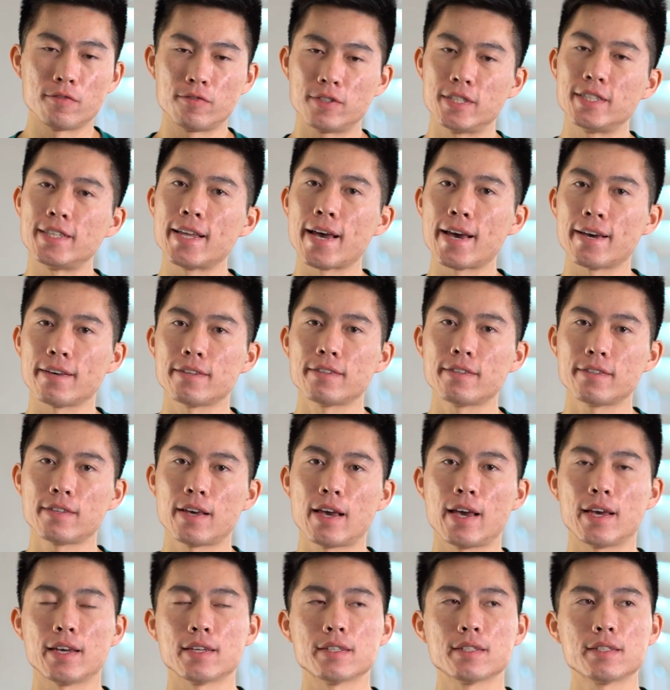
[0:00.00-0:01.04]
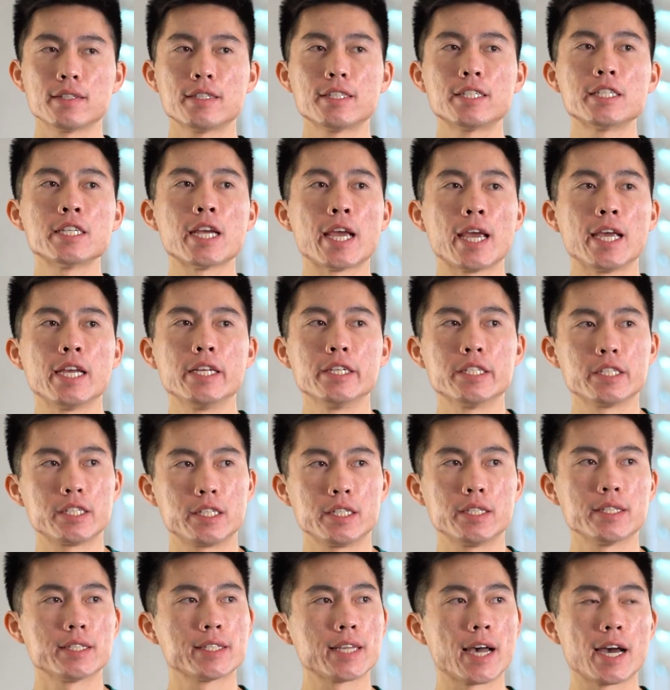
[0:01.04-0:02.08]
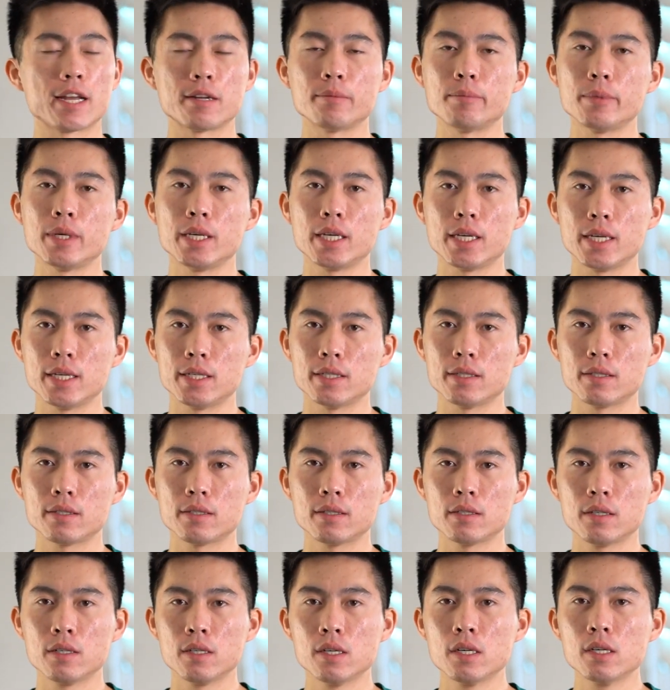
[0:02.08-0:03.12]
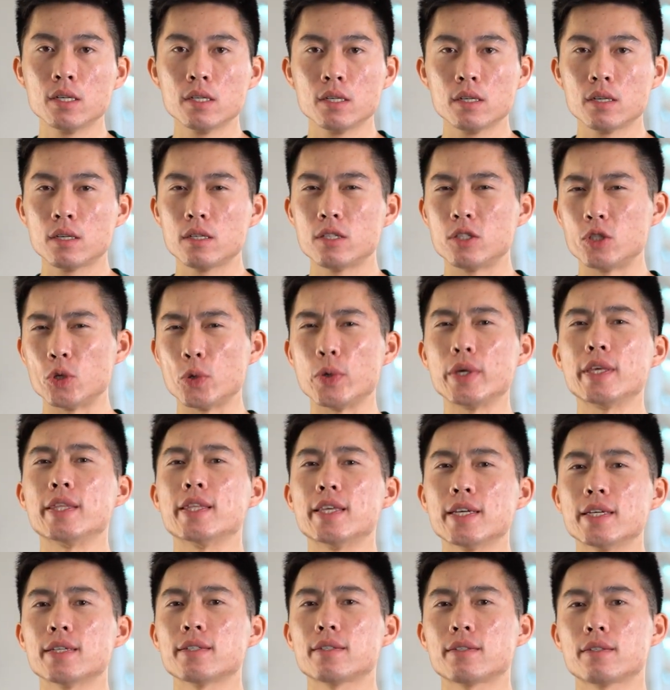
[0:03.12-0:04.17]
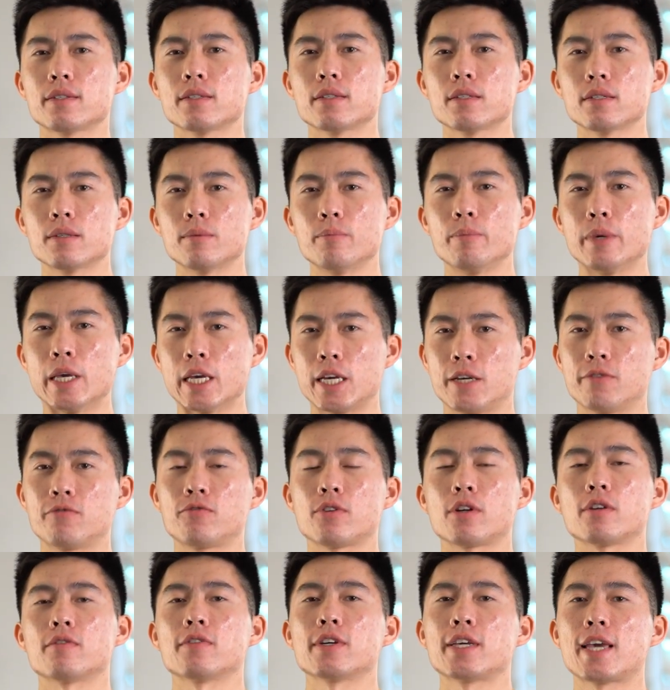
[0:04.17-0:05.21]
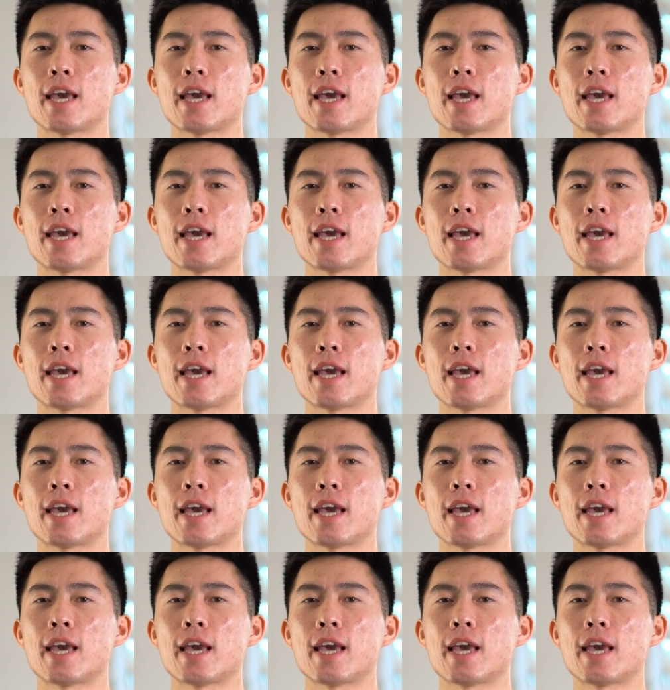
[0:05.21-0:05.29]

of death has changed inside of me is doing this, being in front of a